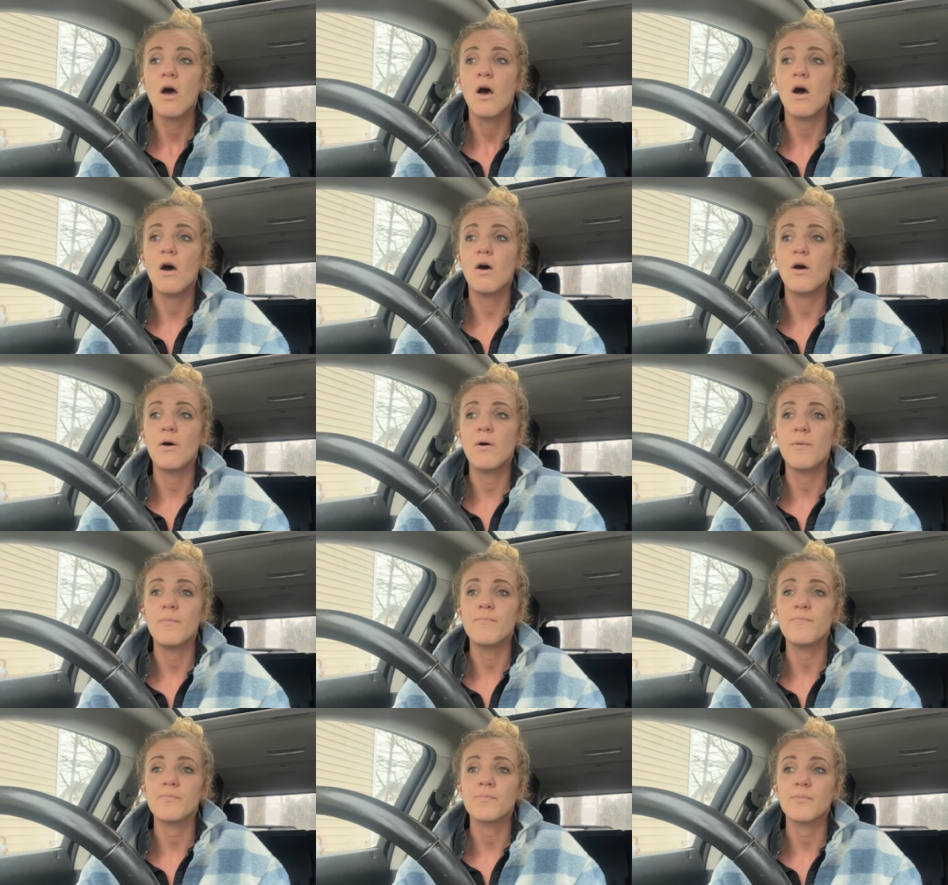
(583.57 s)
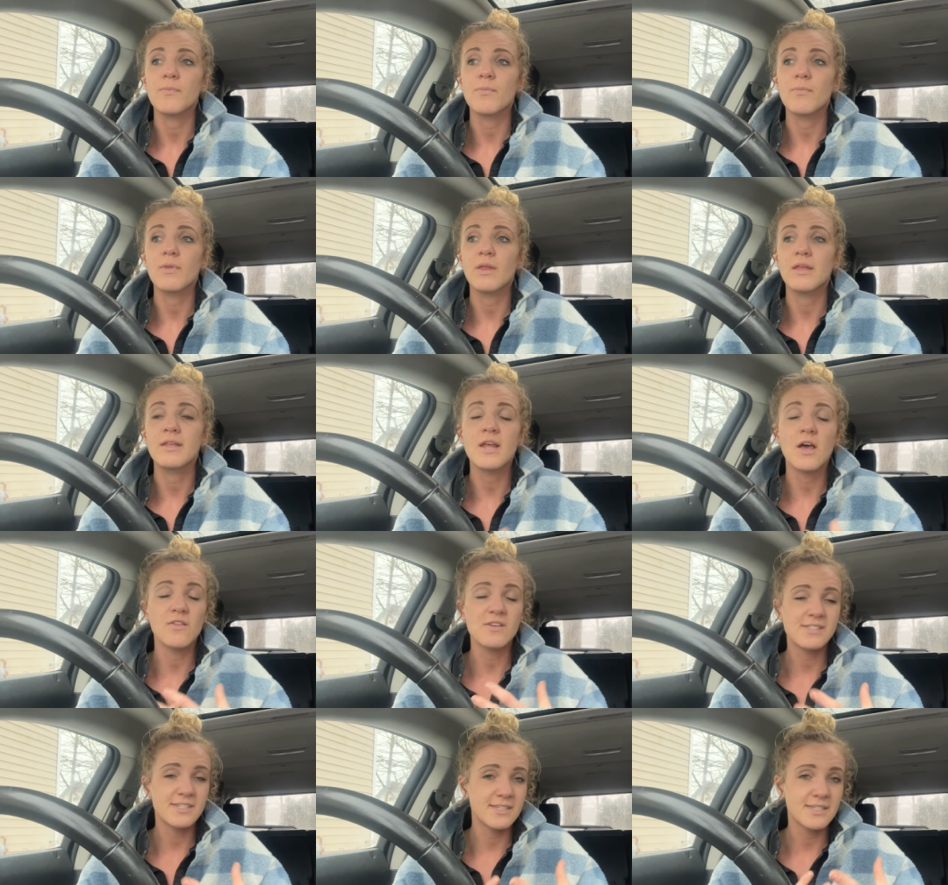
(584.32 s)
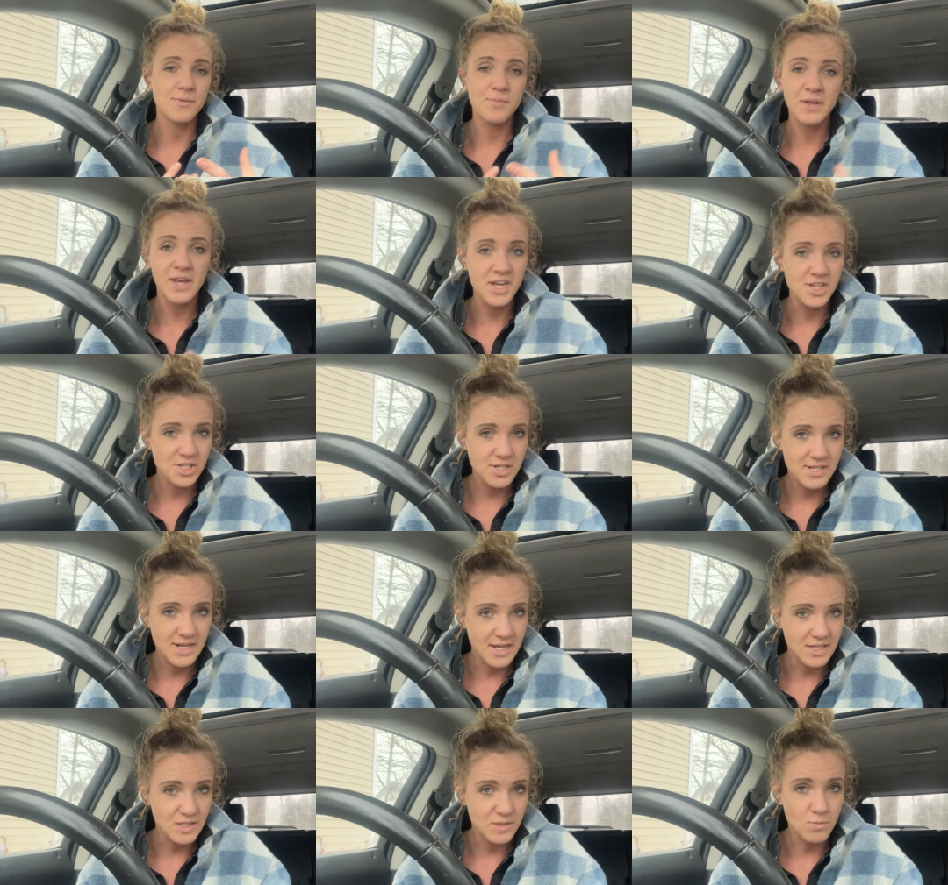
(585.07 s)
Um, Now, this is something I should
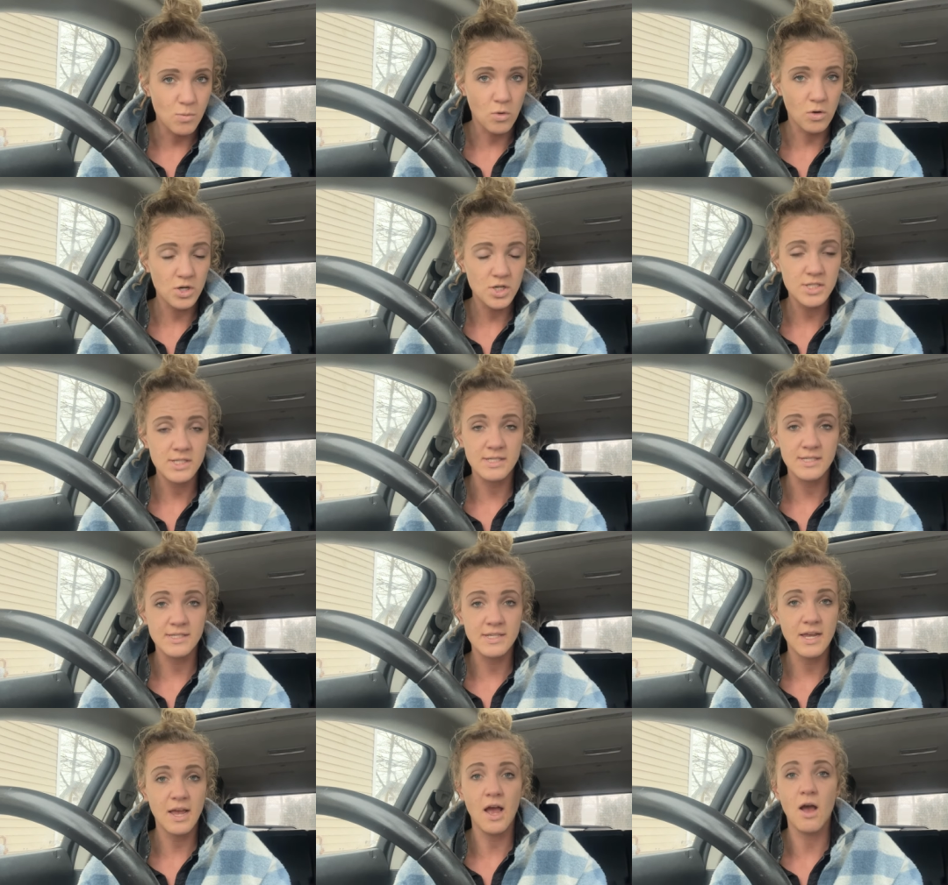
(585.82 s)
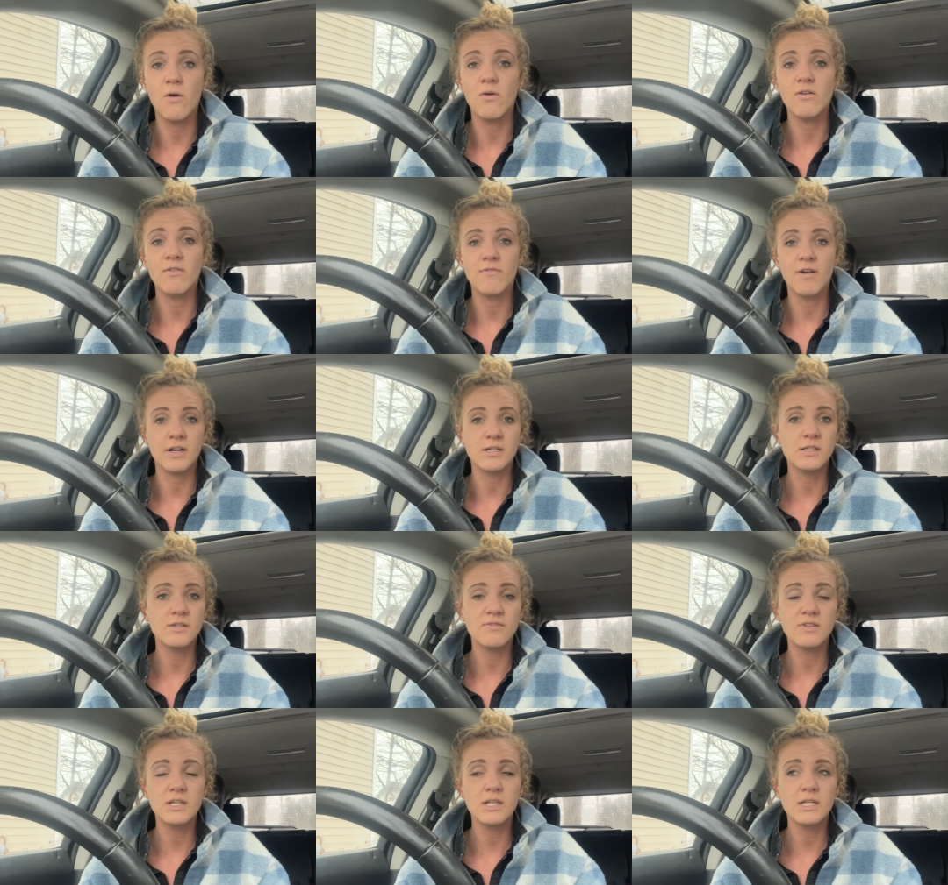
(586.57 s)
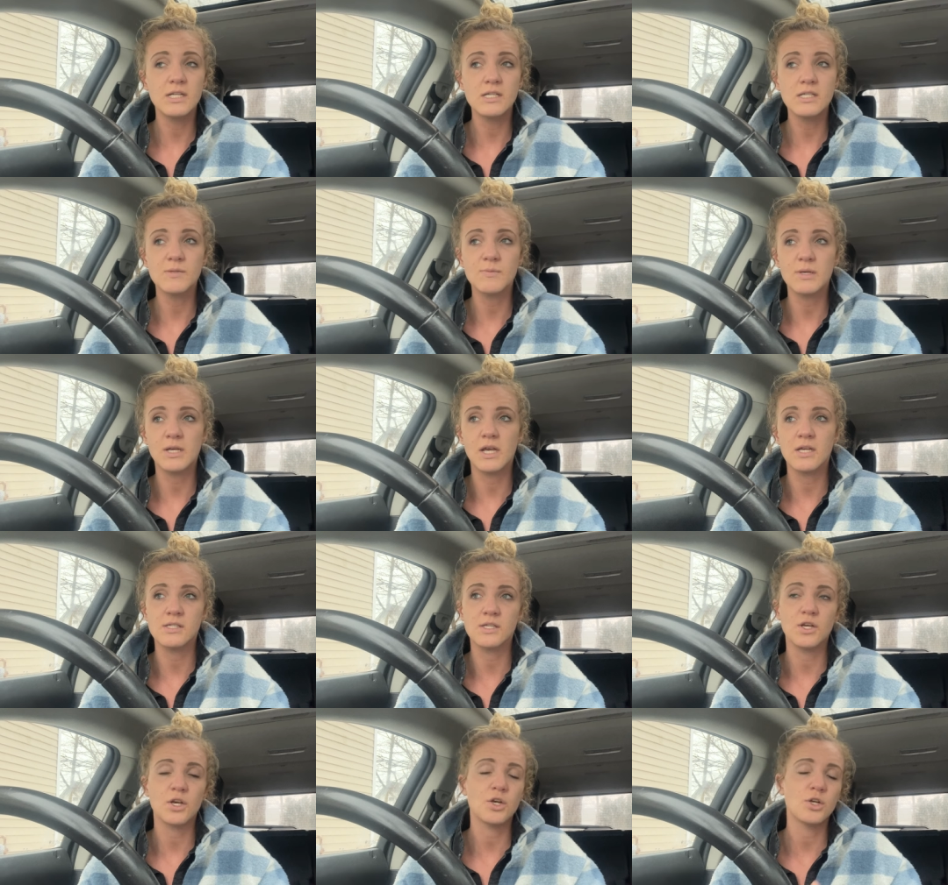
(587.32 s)
test more just to see how effective it is,
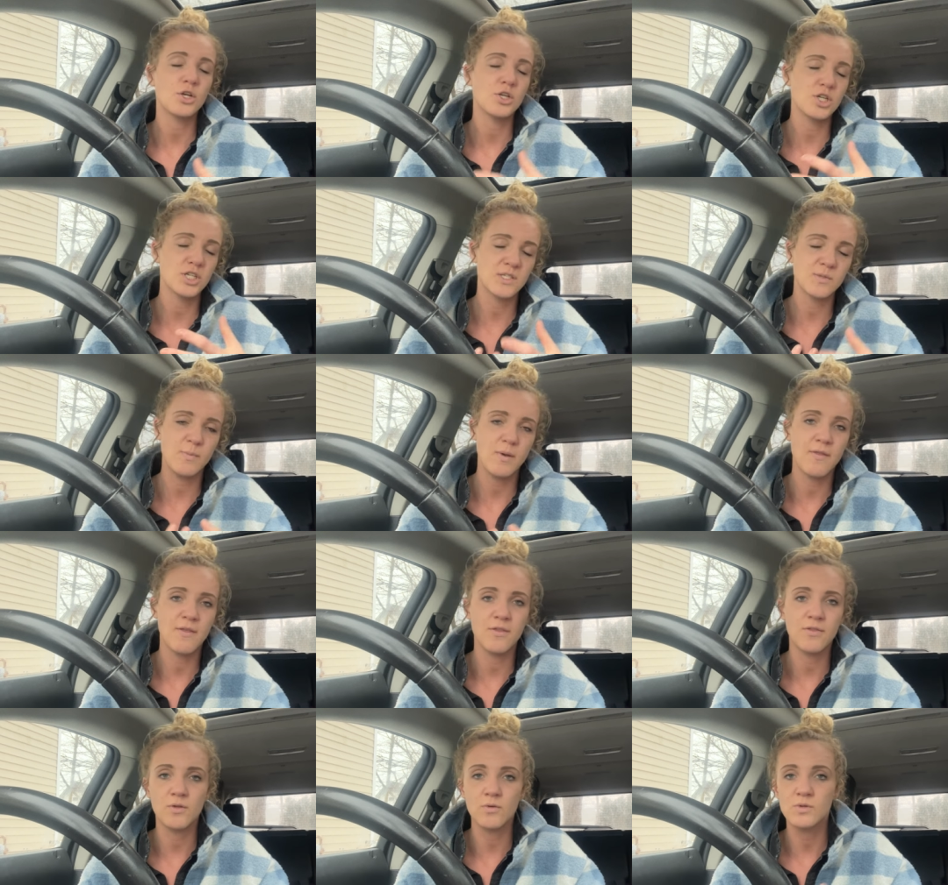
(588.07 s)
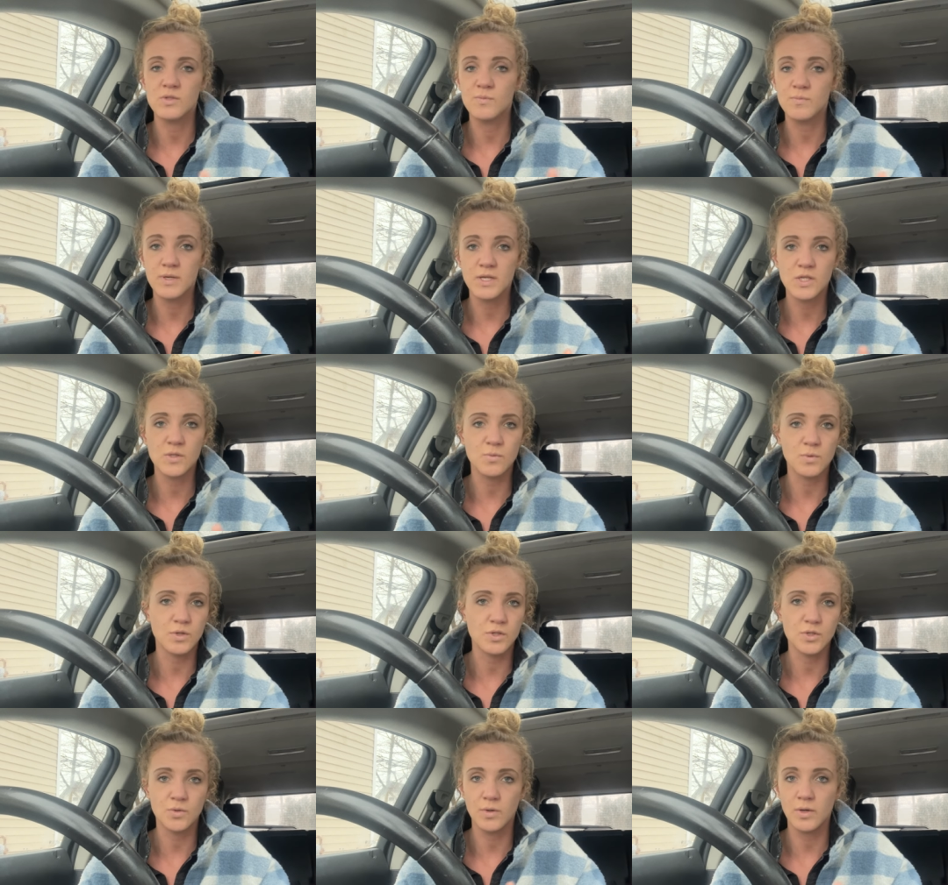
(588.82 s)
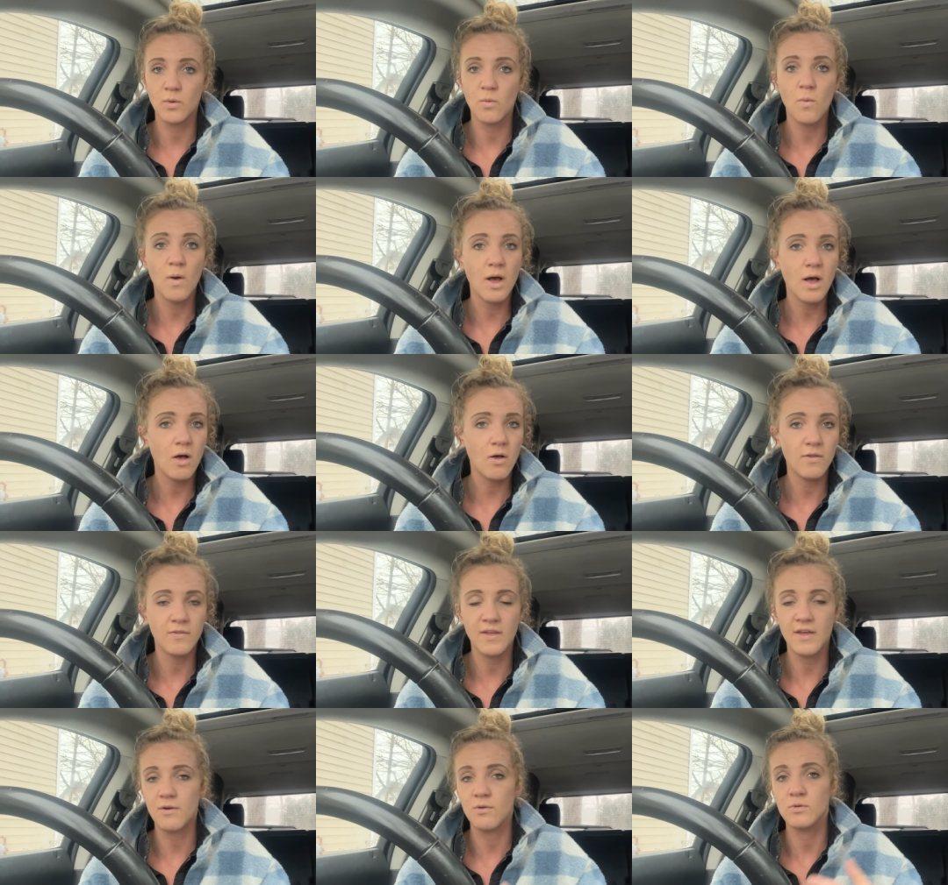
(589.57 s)
because it could have just been that those bees were doing
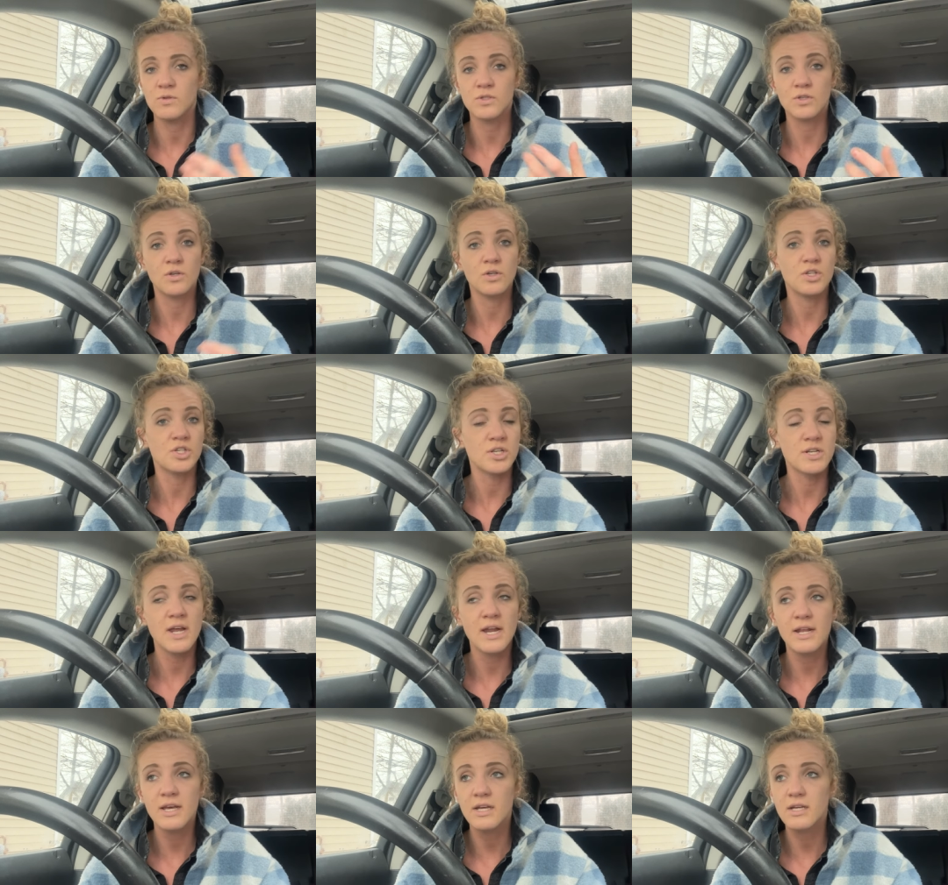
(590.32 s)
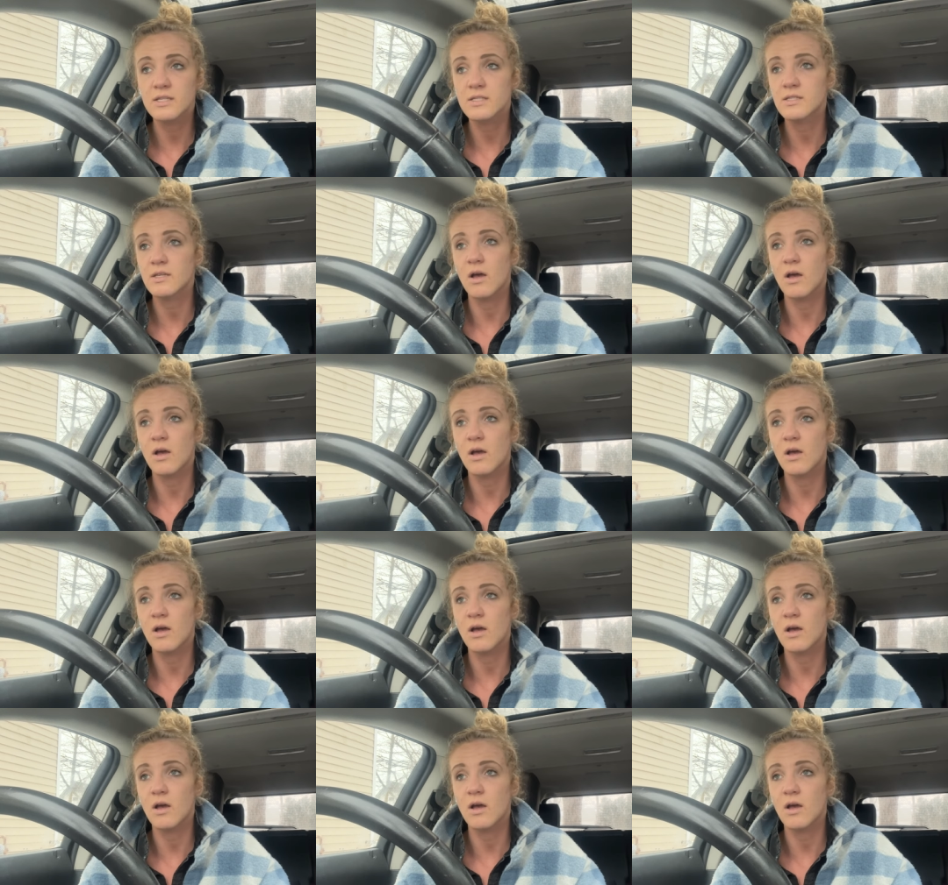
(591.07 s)
well, that it was good genetics,